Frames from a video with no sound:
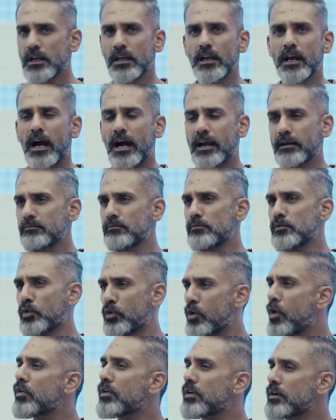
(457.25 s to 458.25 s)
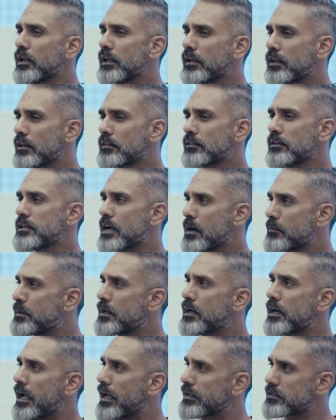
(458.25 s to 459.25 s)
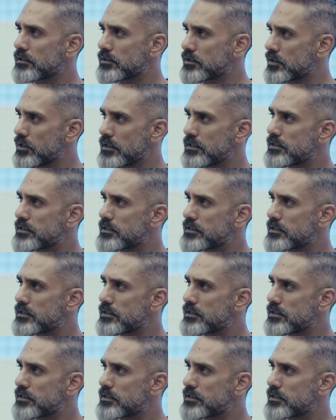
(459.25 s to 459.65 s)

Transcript: Okay. I'm no longer taking the Yamaha accessory